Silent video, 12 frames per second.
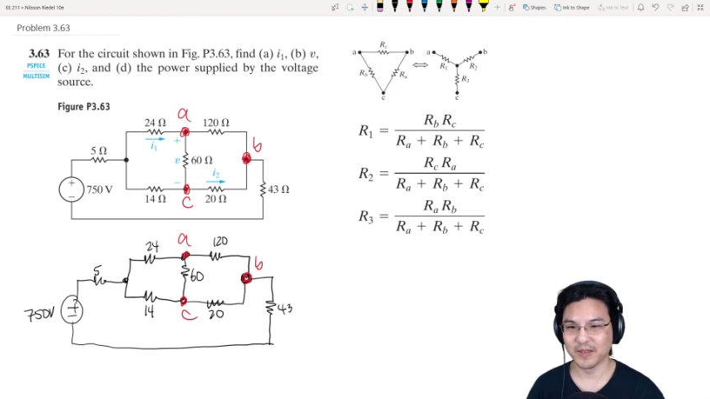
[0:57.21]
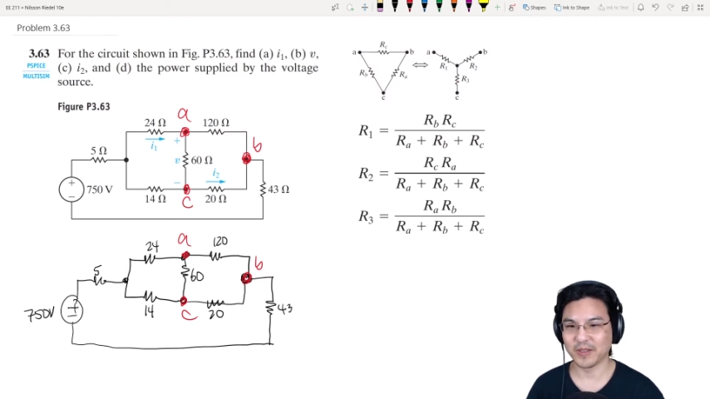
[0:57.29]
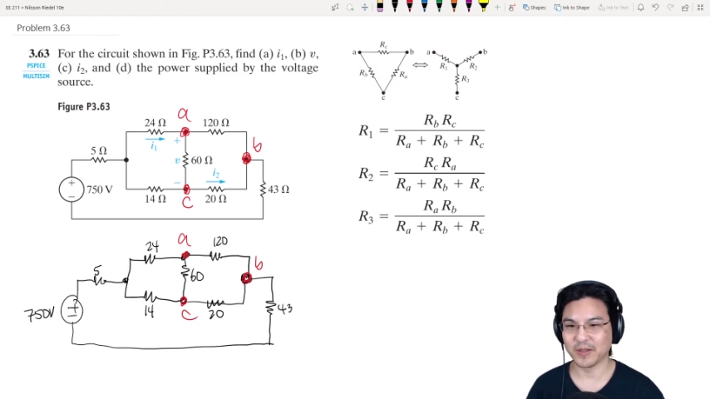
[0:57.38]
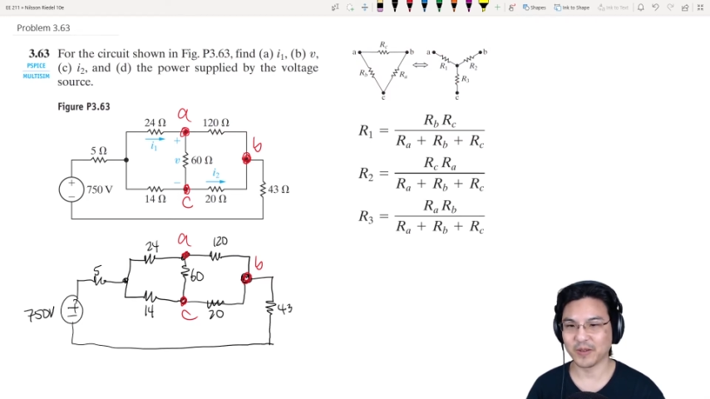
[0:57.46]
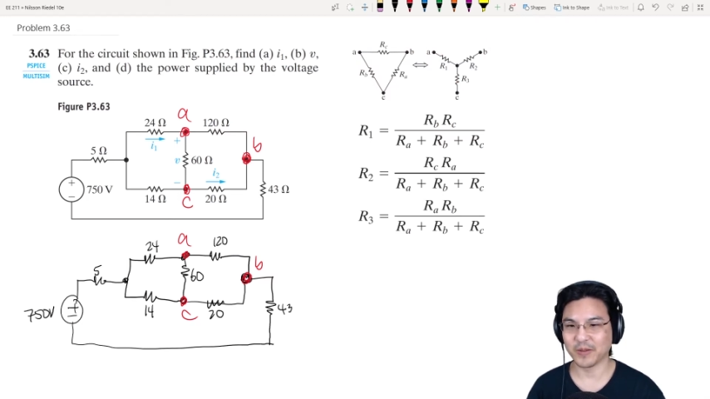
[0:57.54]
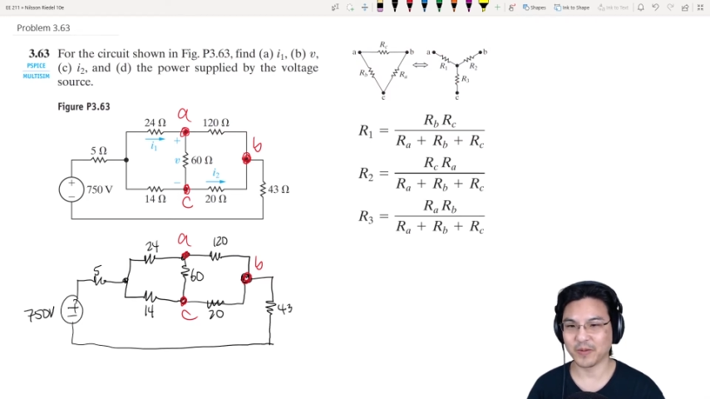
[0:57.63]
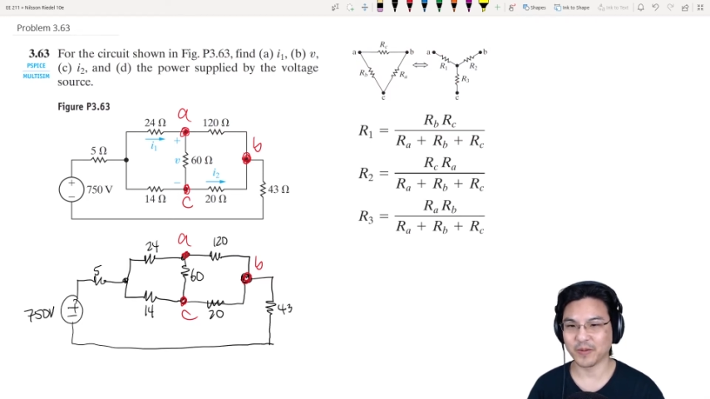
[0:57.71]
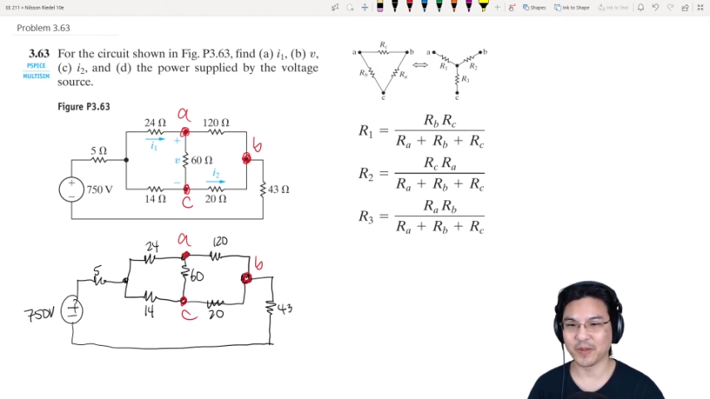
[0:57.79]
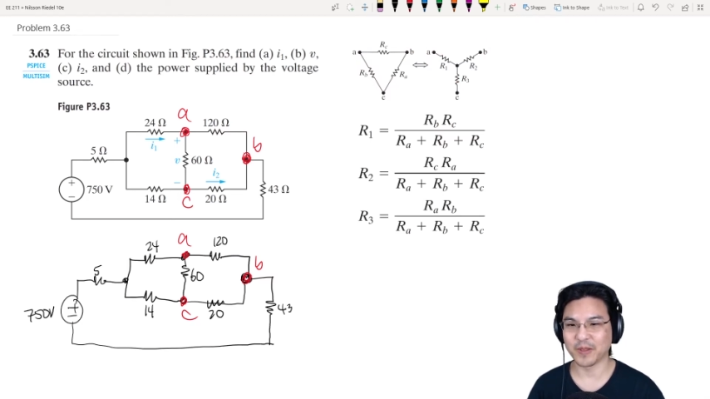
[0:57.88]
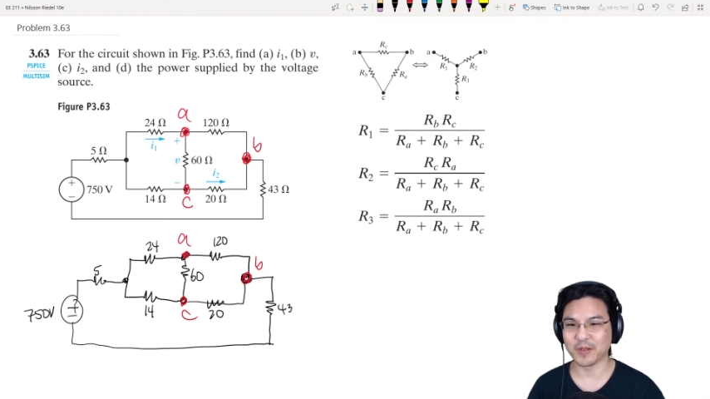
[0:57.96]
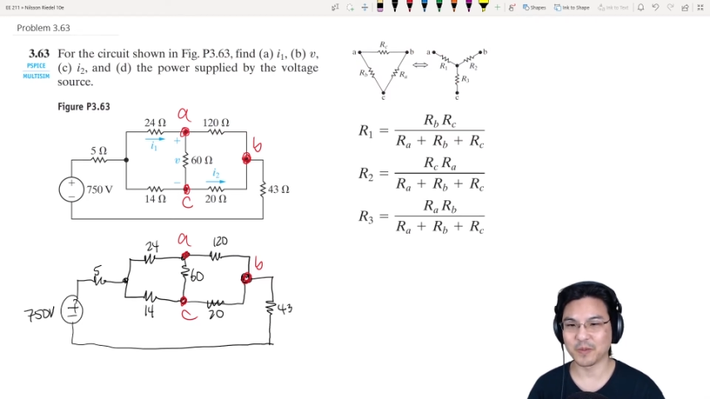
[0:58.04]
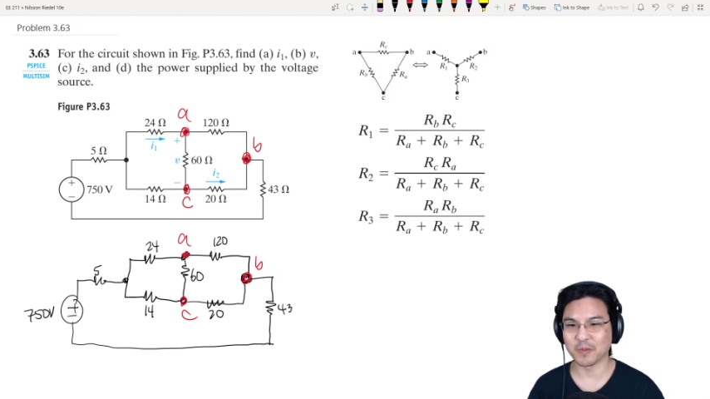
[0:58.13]
So
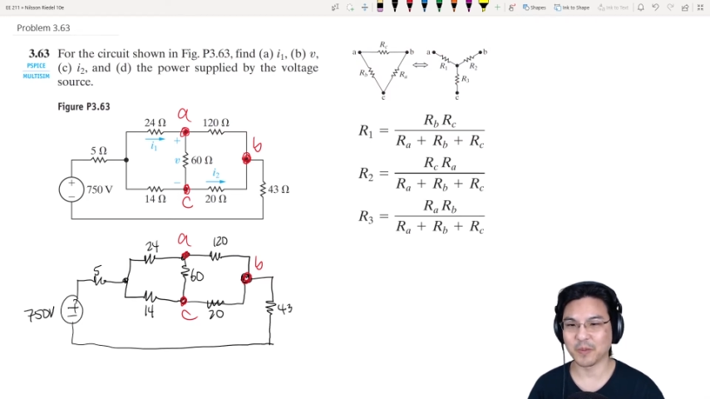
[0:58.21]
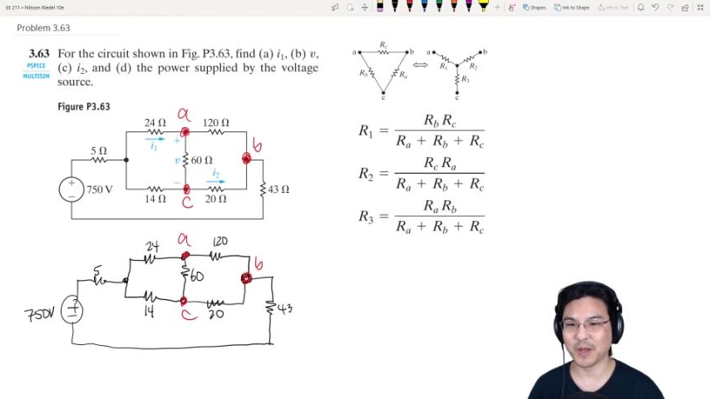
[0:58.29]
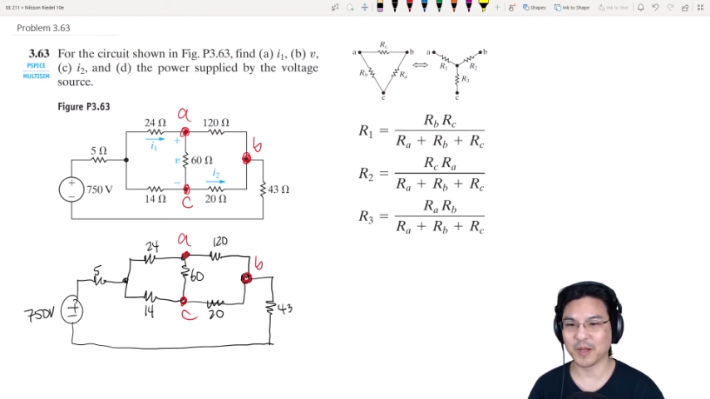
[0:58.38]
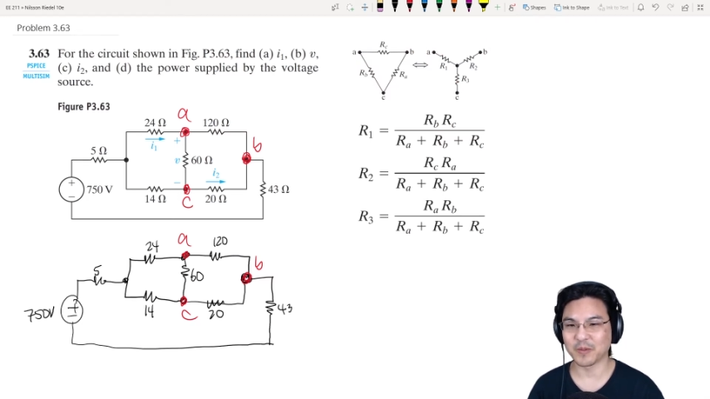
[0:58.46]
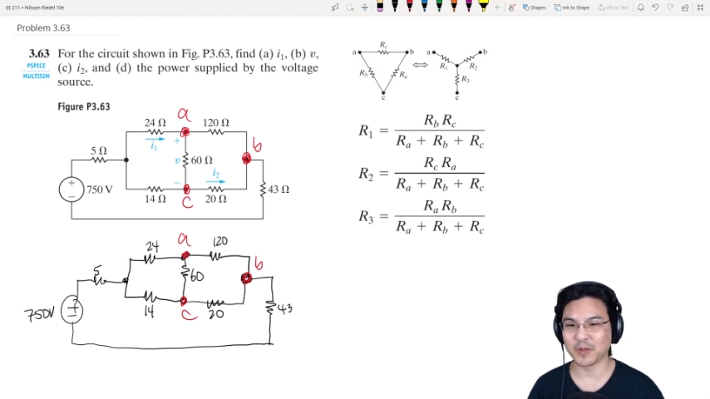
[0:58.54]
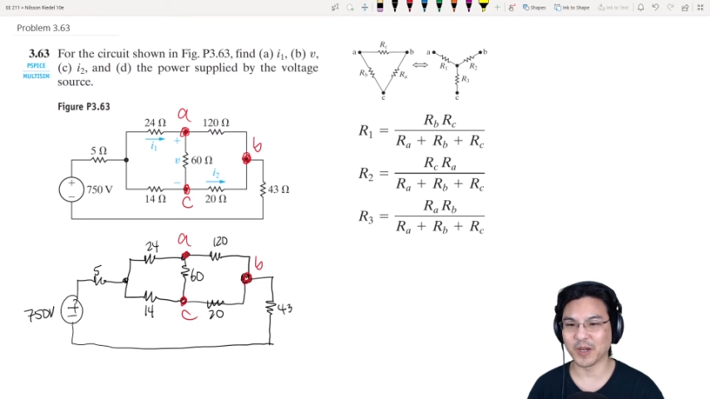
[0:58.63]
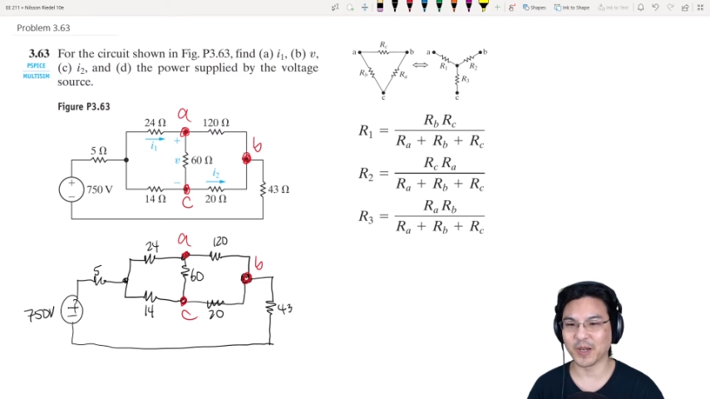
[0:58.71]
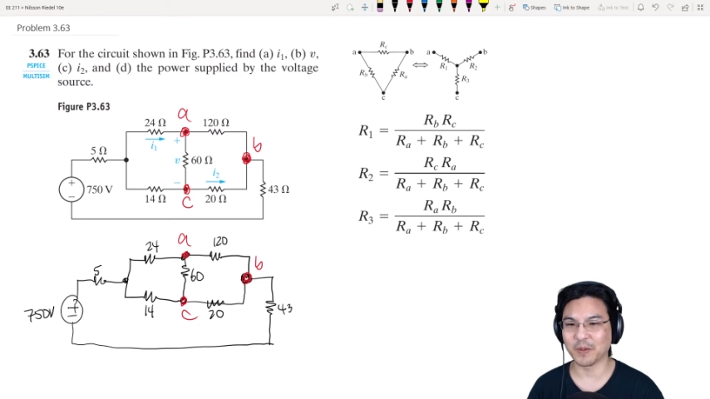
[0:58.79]
this bottom drawing,